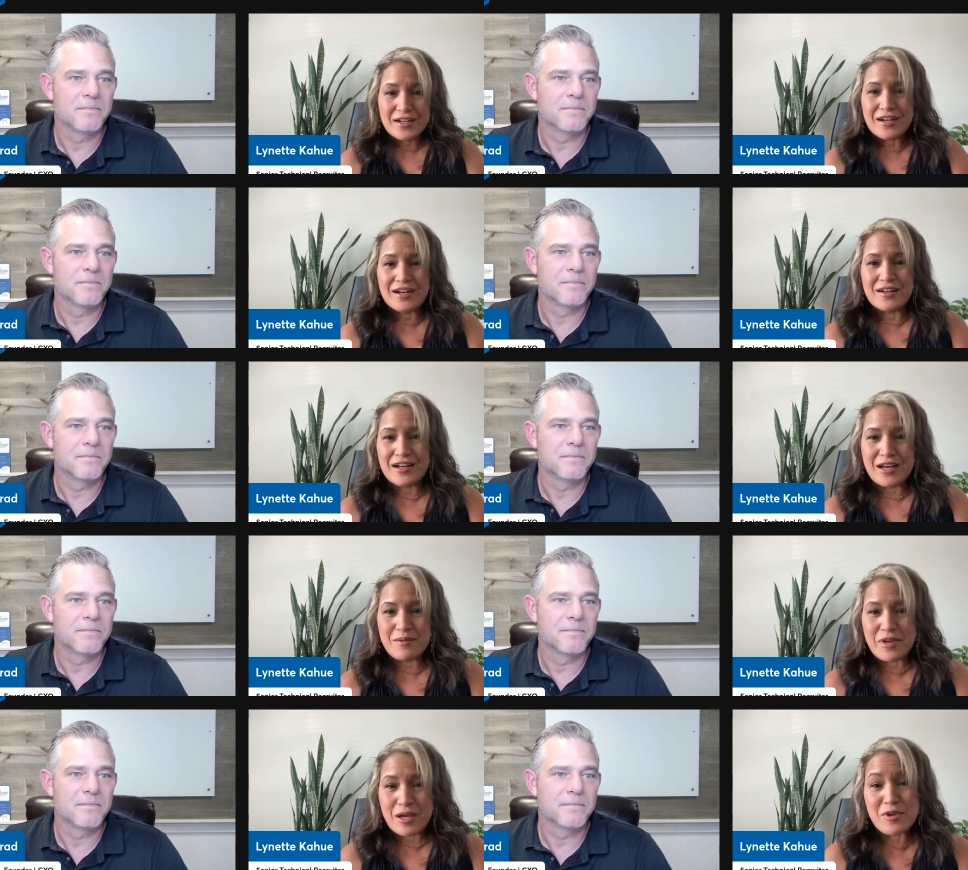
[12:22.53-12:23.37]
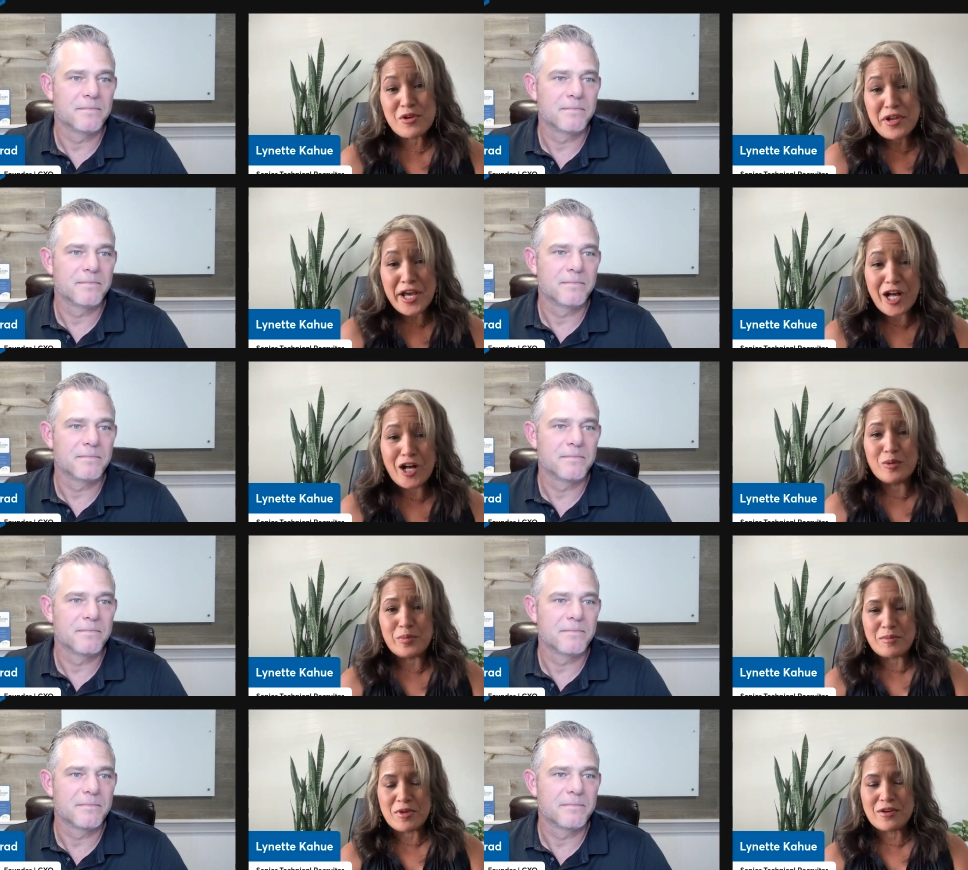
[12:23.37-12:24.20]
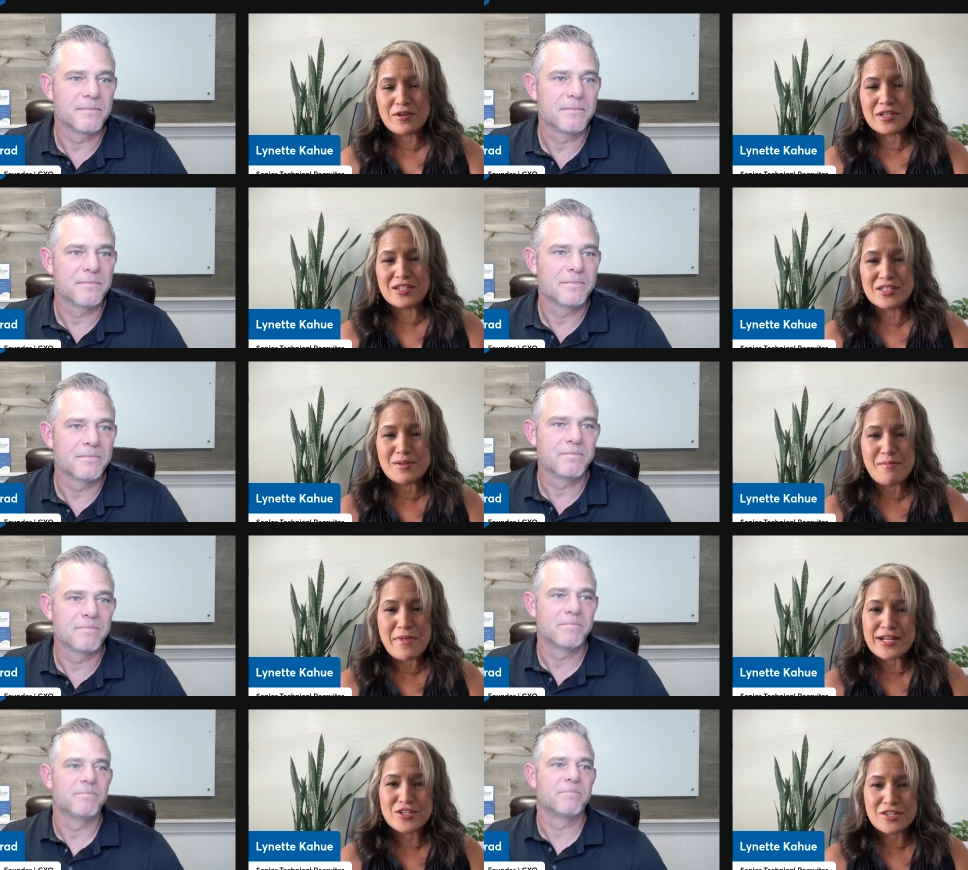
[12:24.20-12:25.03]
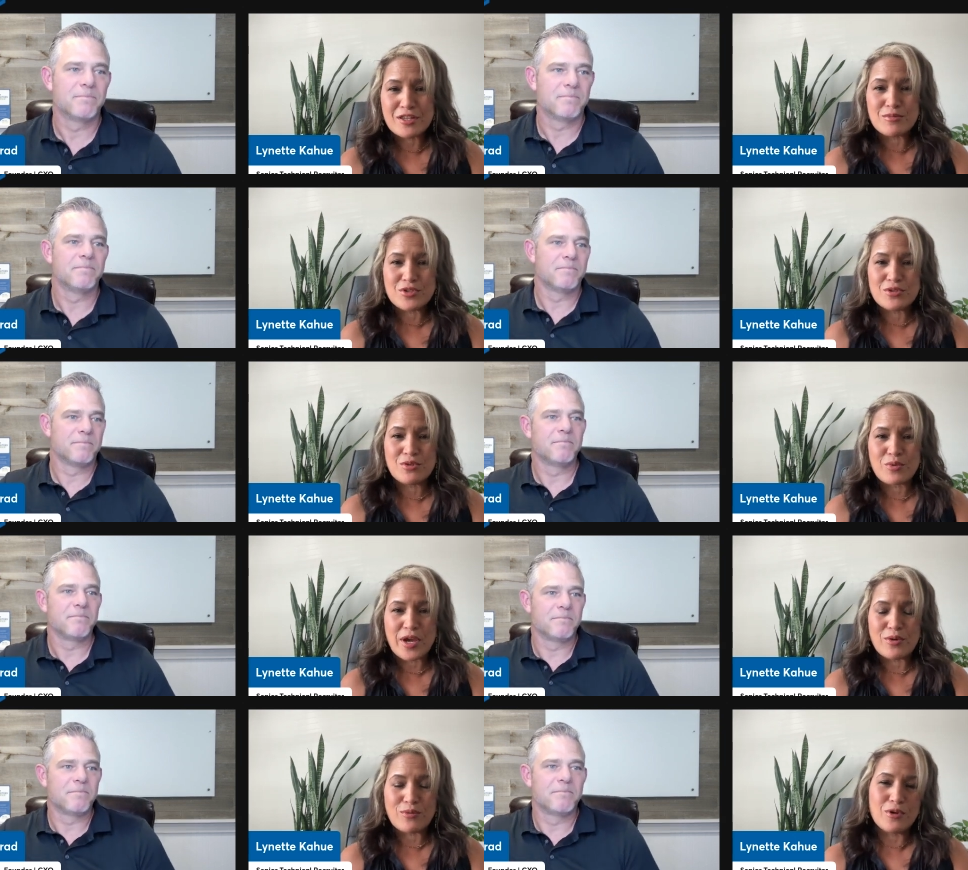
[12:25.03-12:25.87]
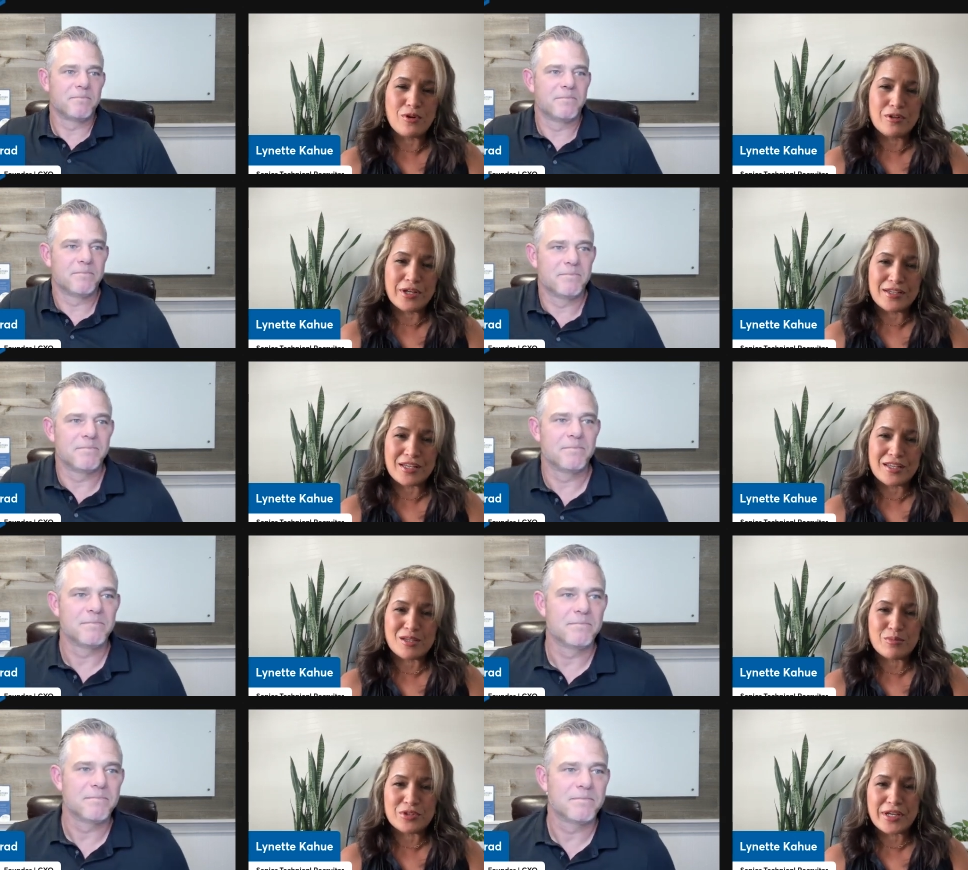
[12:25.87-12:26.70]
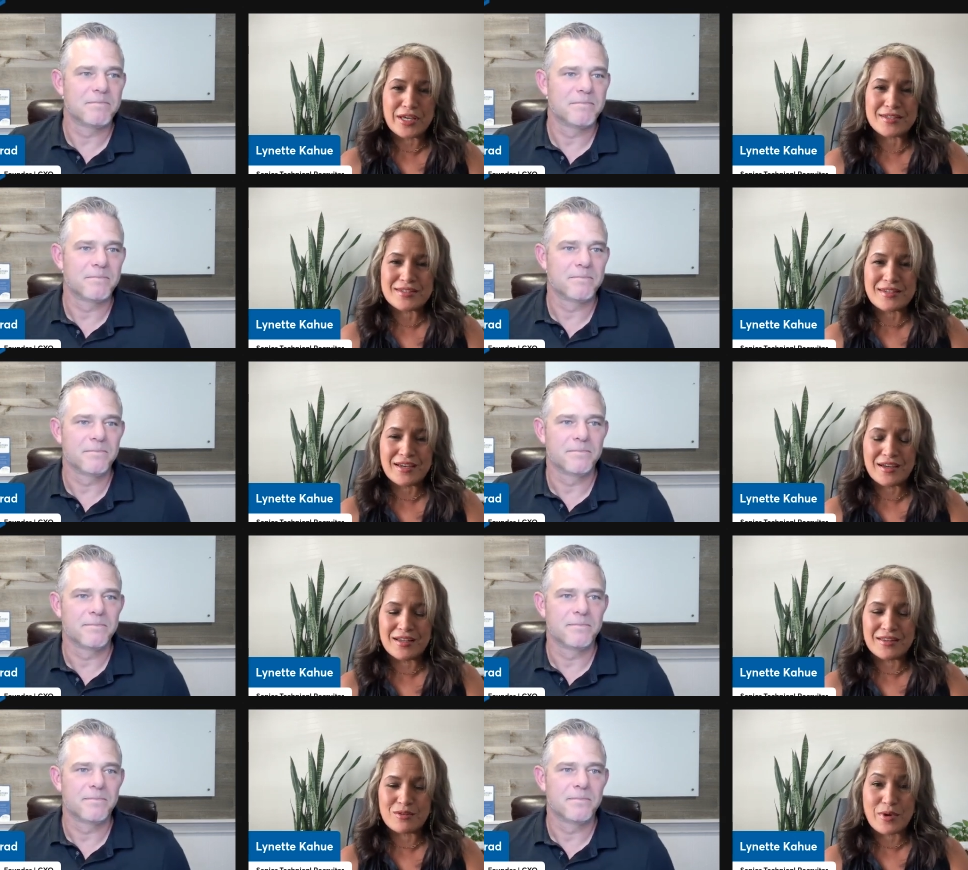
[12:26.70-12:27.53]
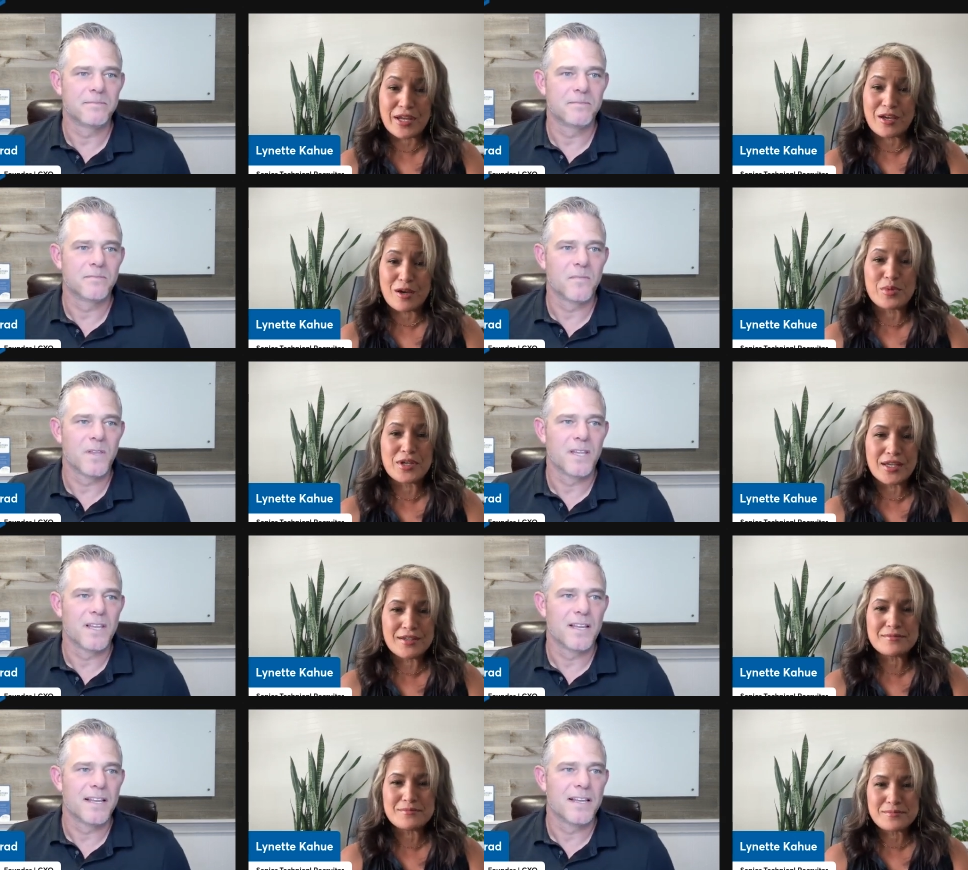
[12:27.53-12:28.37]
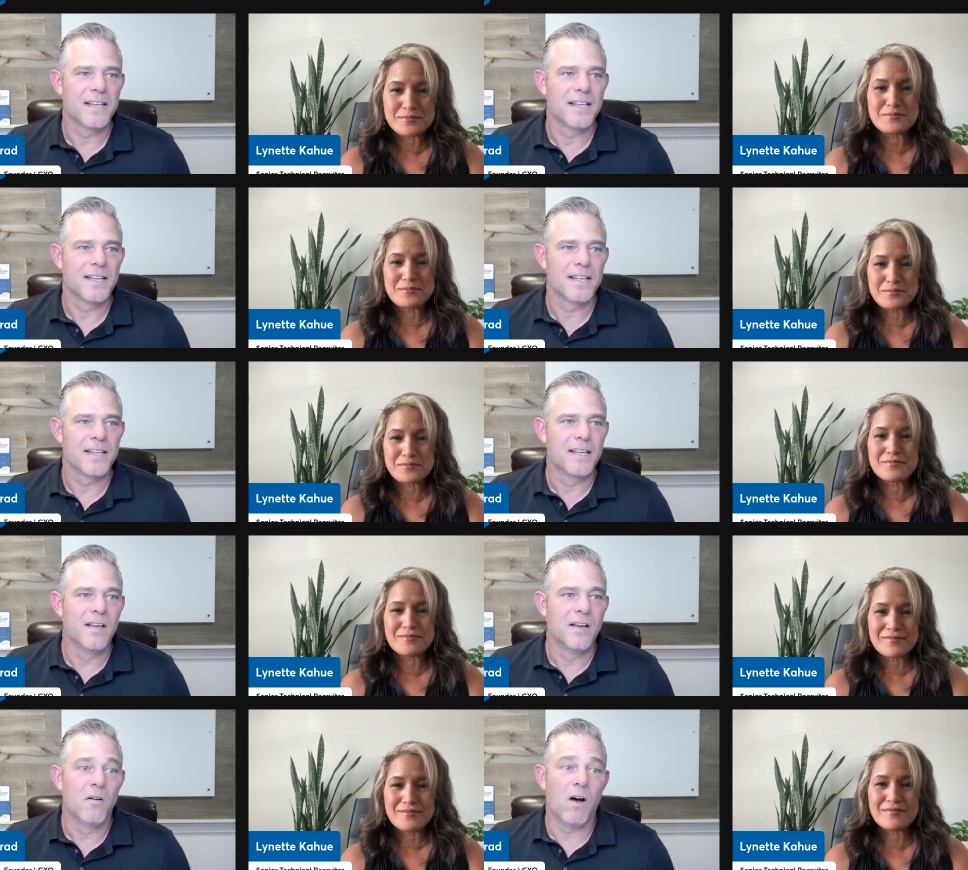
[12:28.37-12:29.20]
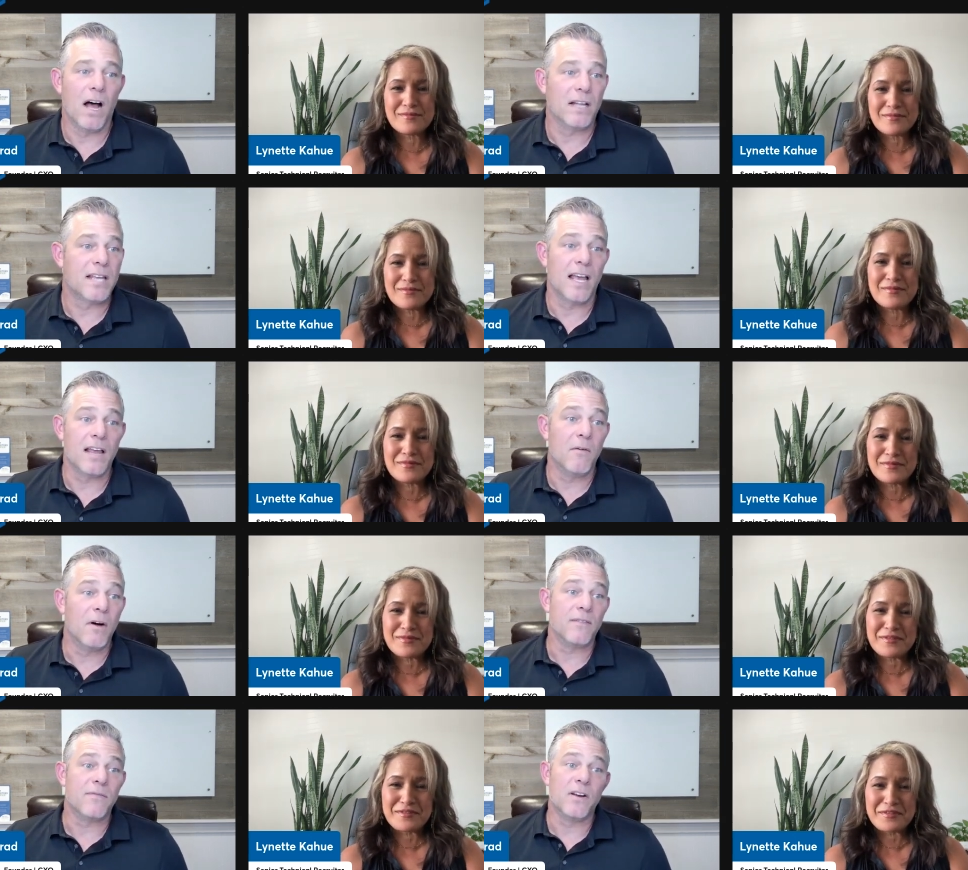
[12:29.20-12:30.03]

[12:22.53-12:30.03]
Speaker 1: uh, I'm, I'm here to help. I'm here to, to match them to the right role and get them placed at the right company.
Speaker 2: Well, I'll tell you what, if you're in